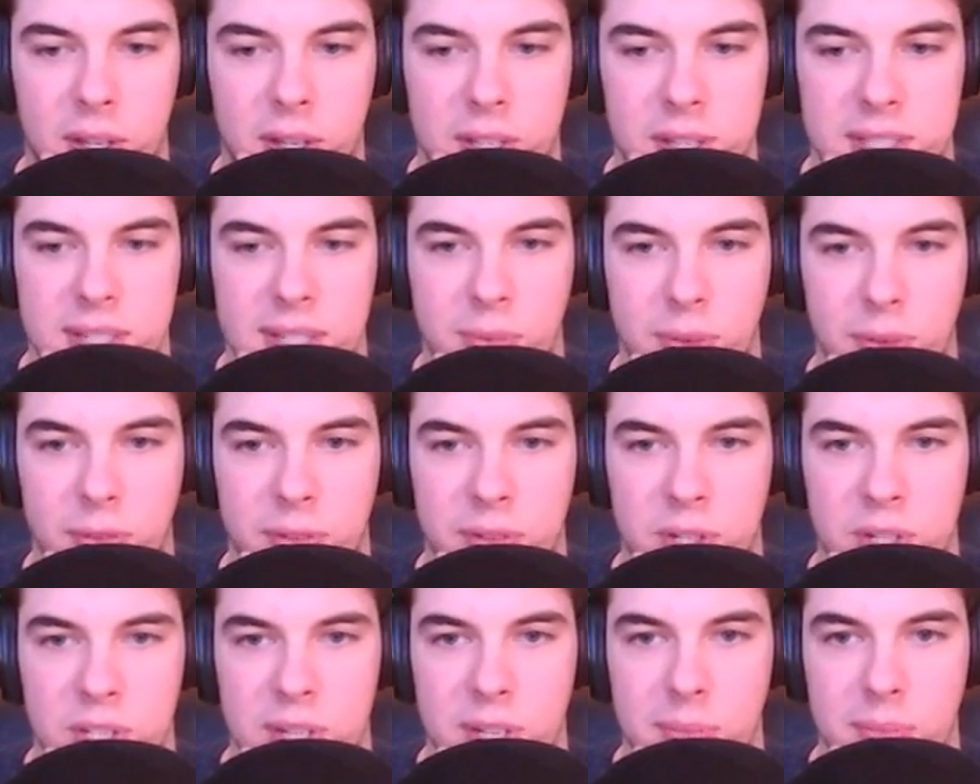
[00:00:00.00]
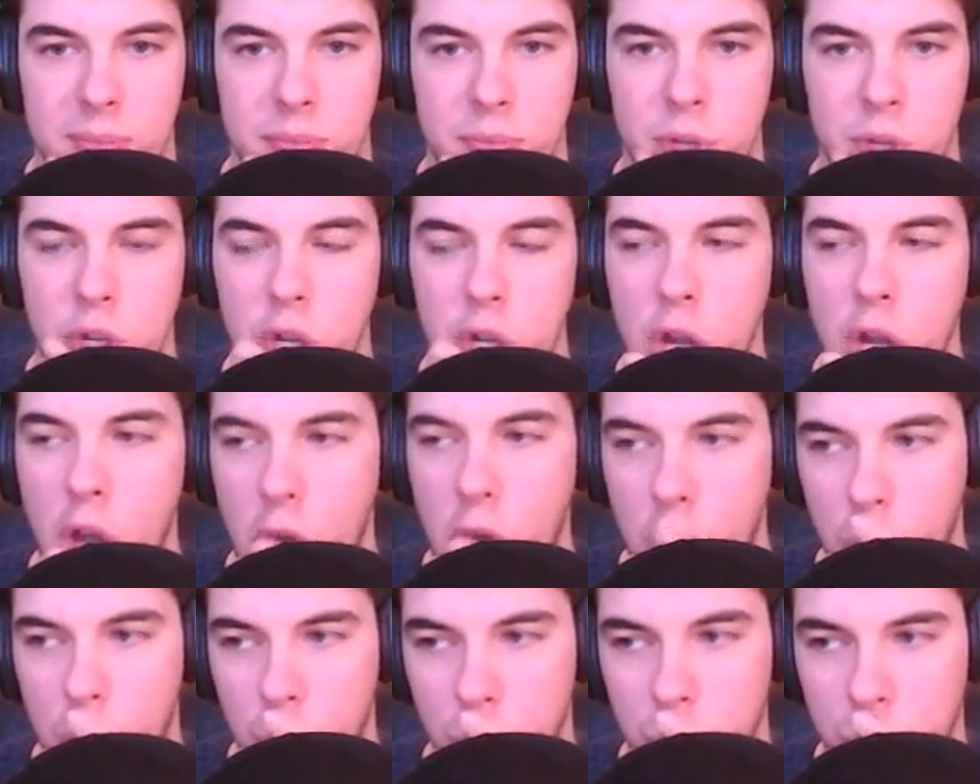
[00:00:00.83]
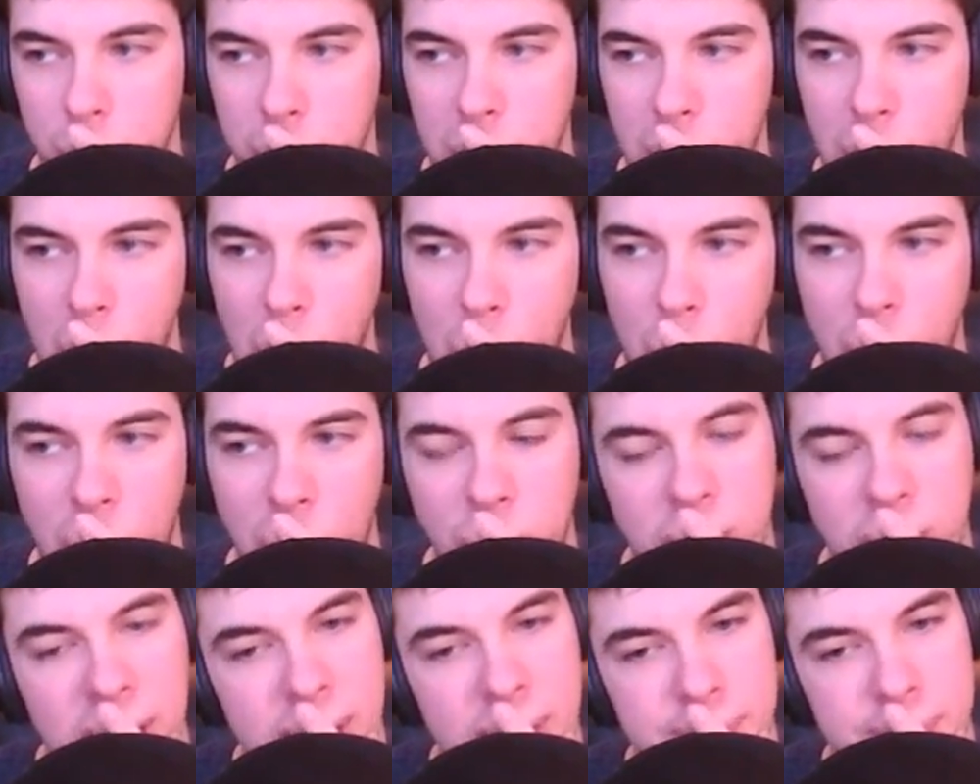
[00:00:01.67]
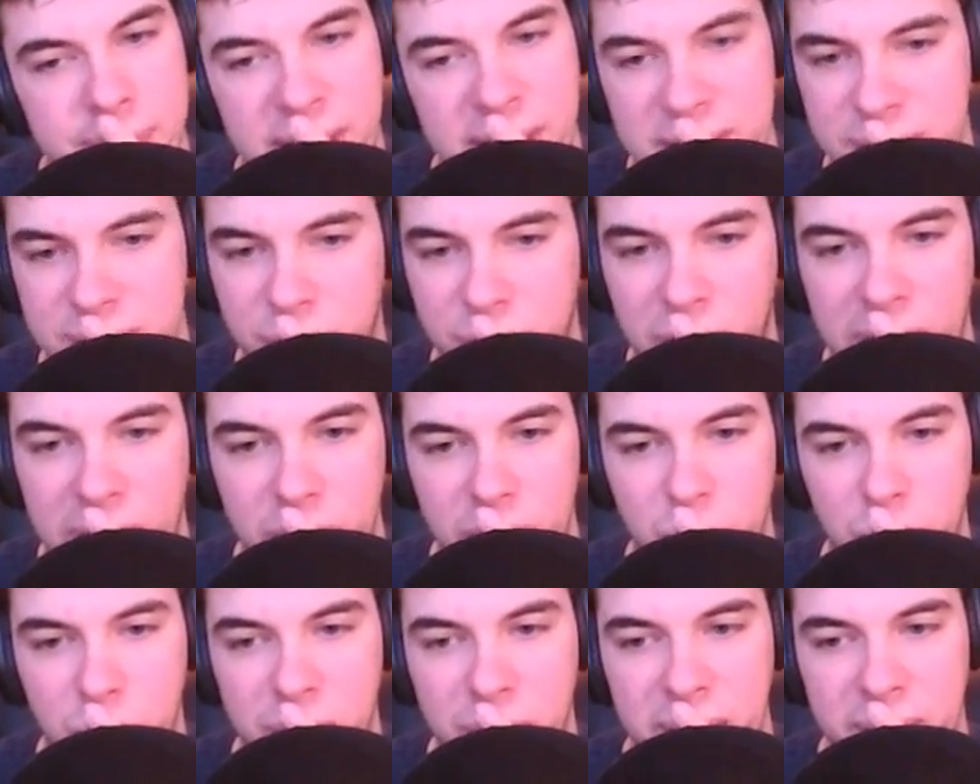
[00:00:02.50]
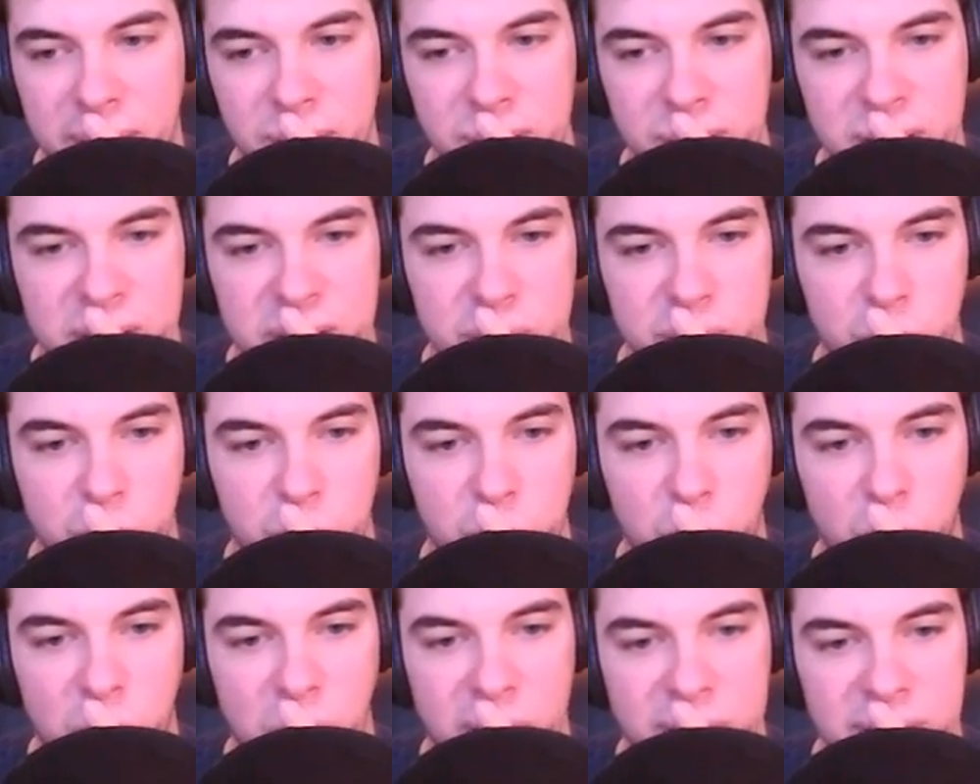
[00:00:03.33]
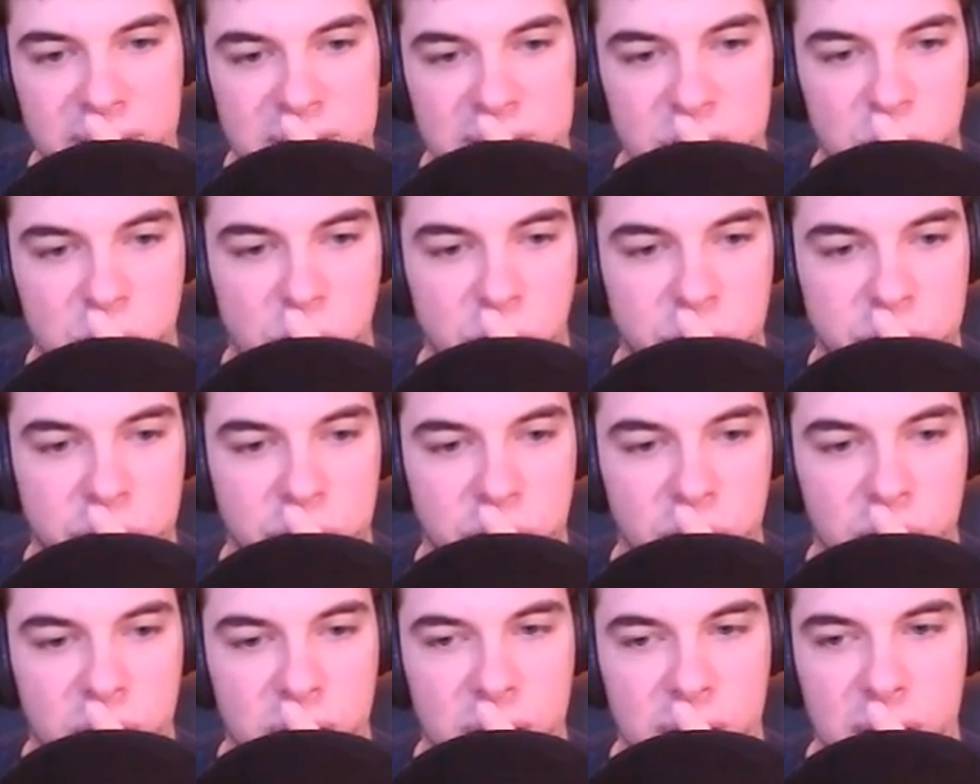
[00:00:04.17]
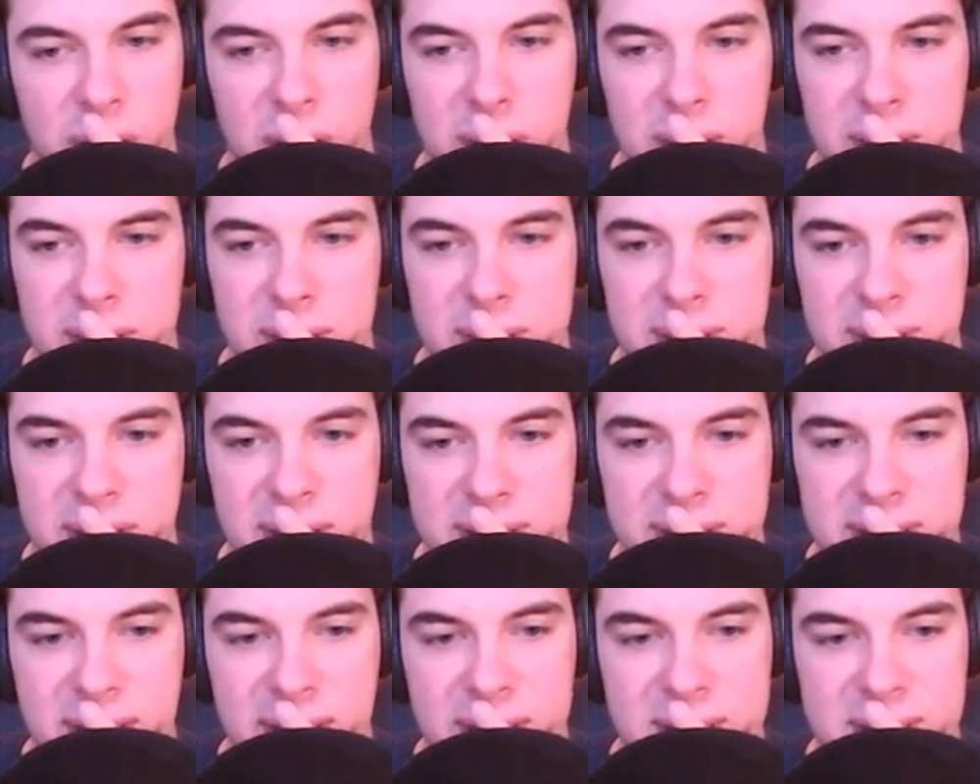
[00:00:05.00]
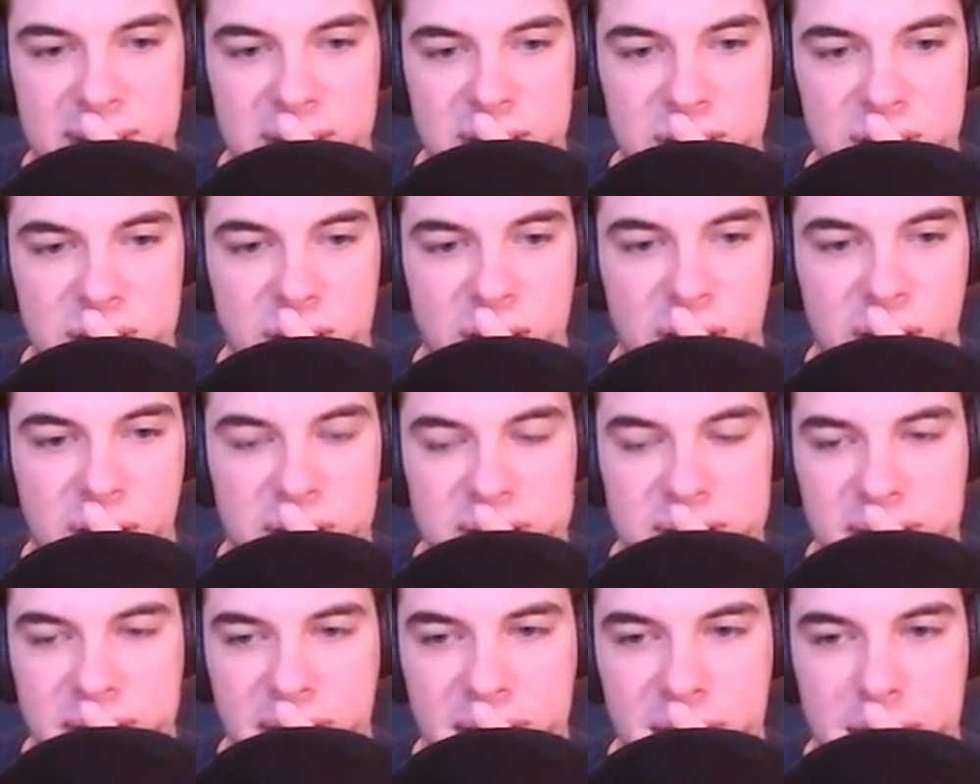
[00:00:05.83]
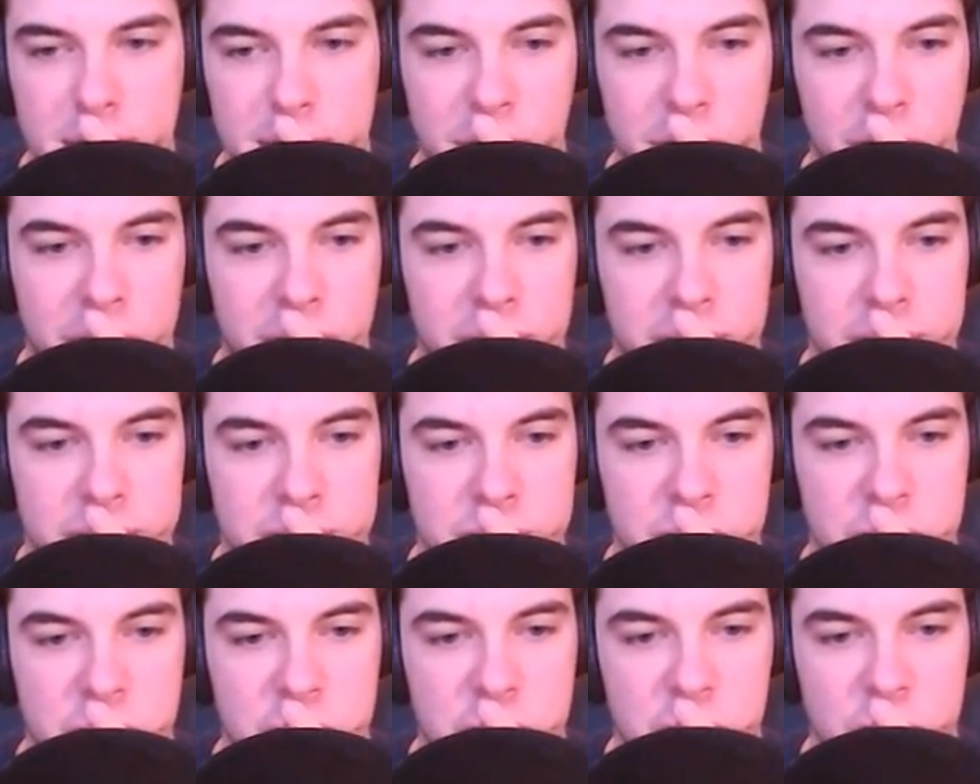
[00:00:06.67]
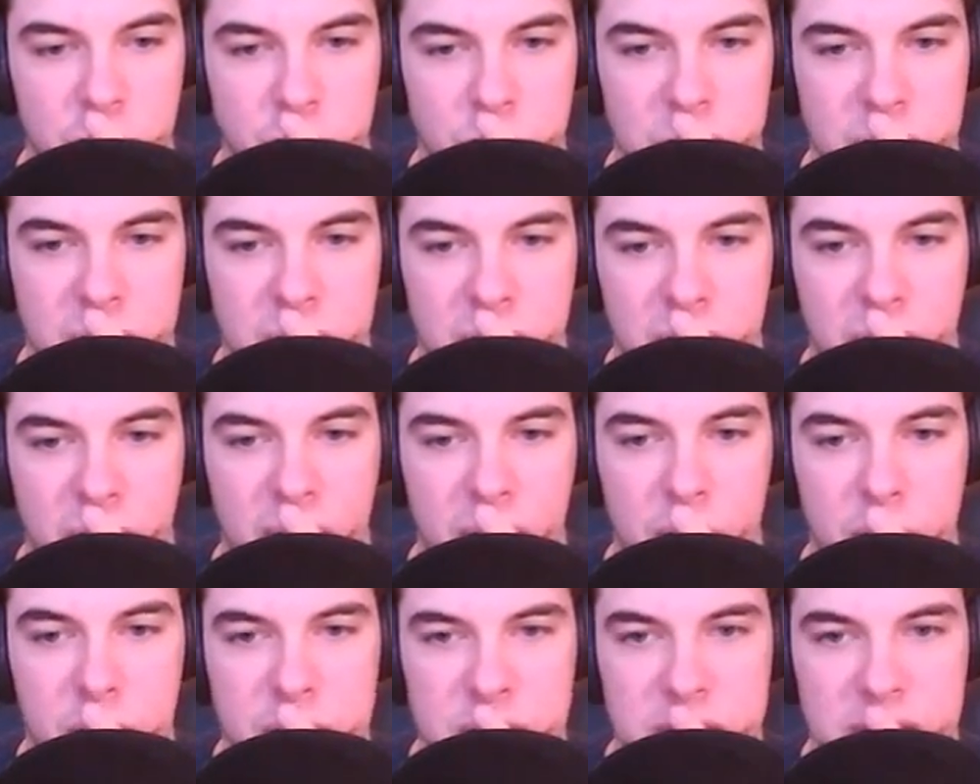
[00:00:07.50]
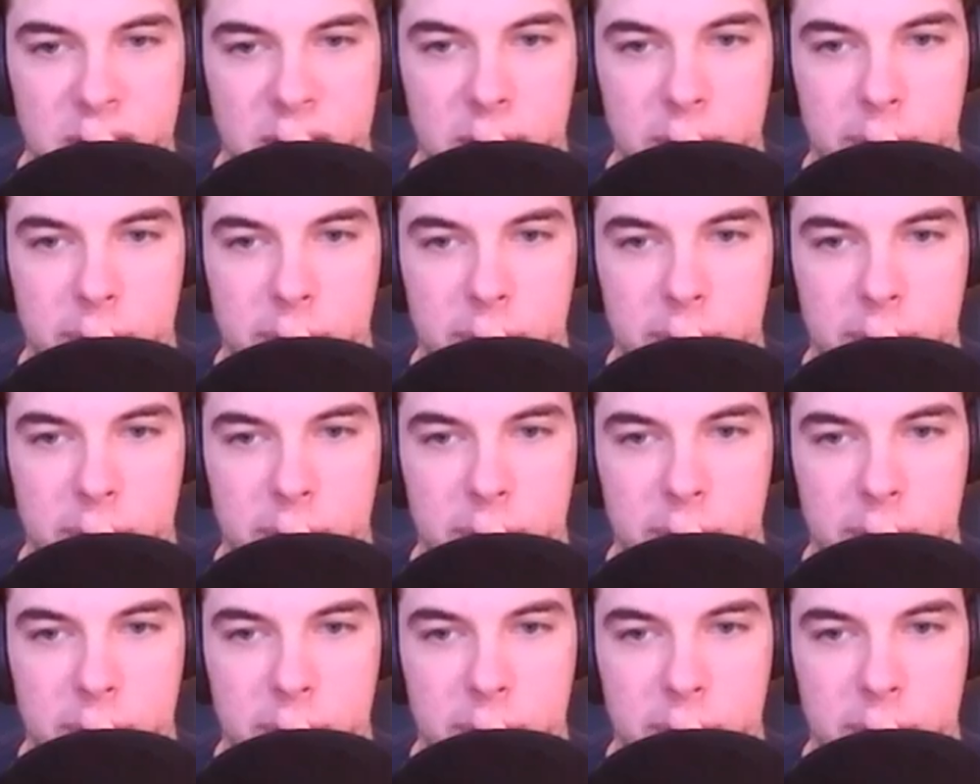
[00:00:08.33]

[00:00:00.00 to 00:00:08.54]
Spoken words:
Let's see if we can finish him. No. Okay, that's fine. Whatever. Leave him with 1. That's cool too. Zealous accusation. No, that's not gonna hit both of them. Shoot. All right, we'll just kill him.